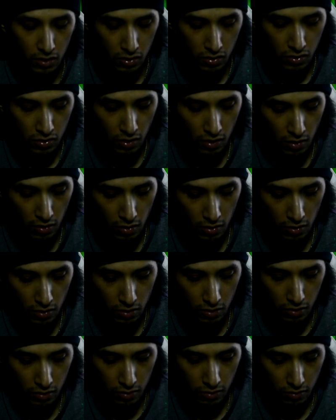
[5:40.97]

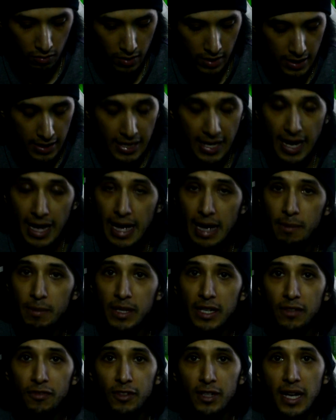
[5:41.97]
So yeah, I
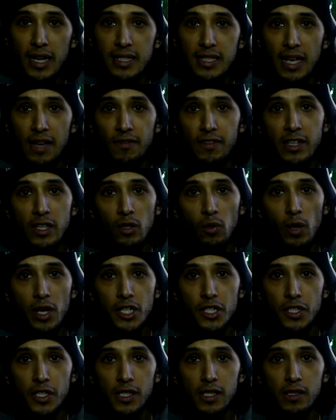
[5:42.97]
mean, if you guys have any
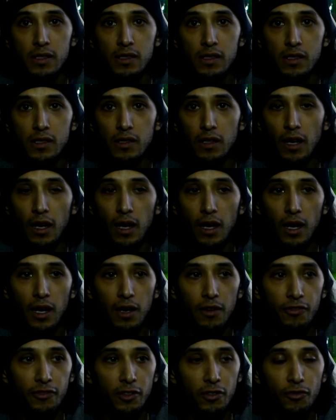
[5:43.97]
questions,
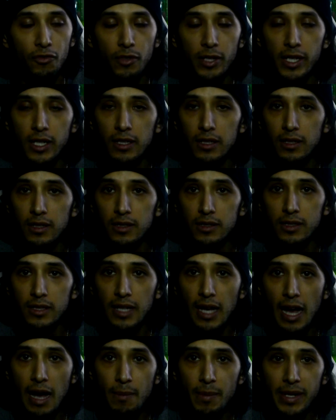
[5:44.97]
feel free to
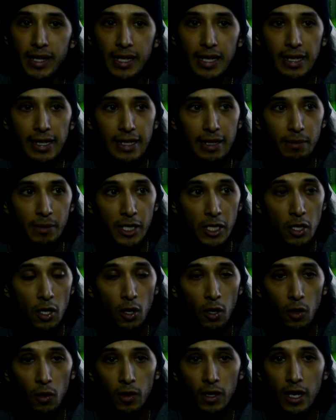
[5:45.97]
comment and let me
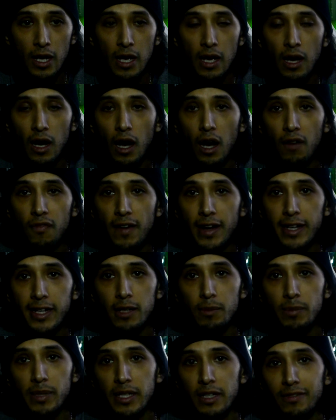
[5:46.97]
know. If I
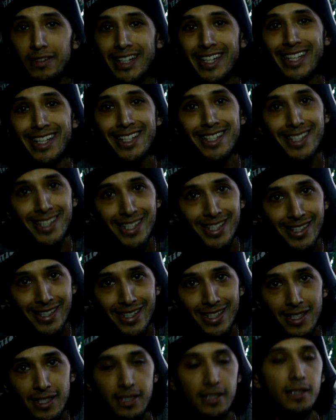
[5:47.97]
can be of any
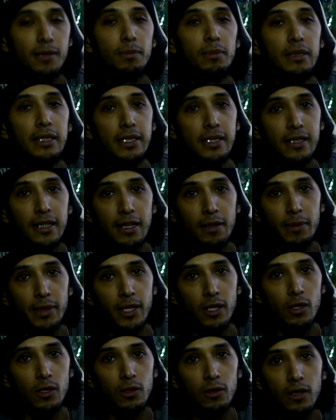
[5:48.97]
assistance, please let me
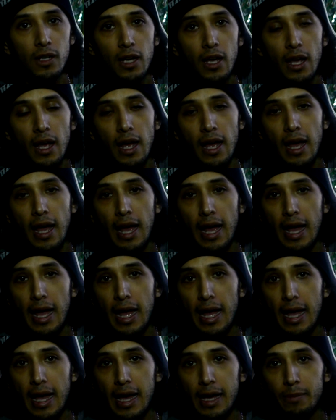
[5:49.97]
know.
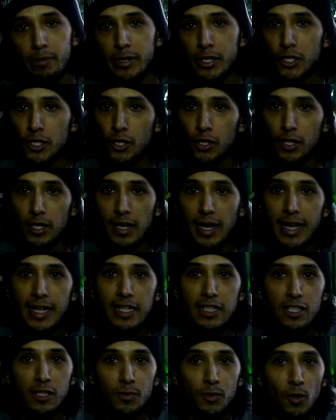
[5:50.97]
And be sure to like
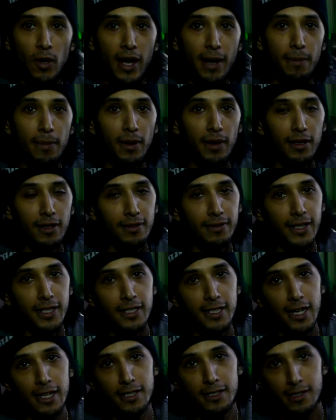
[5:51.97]
and subscribe. Thanks
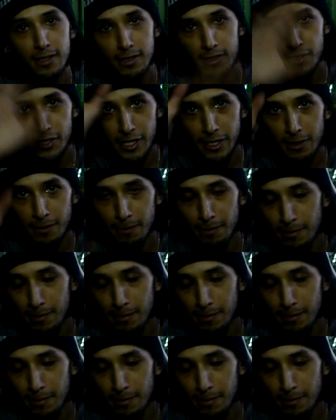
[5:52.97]
guys. See ya.